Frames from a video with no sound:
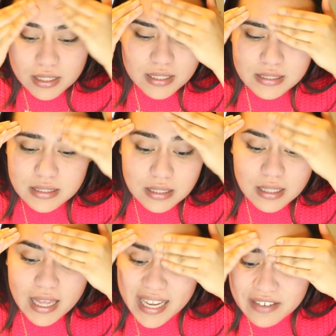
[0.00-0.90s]
because
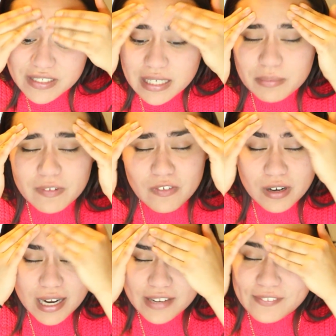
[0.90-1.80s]
like I've said
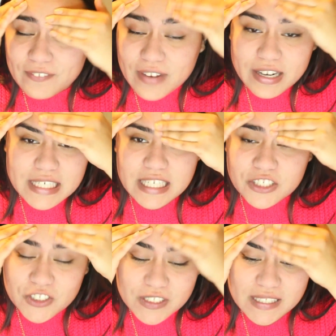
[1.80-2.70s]
before, I have very
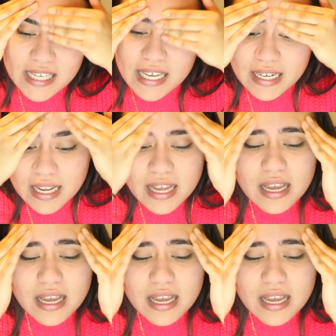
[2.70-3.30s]
textured skin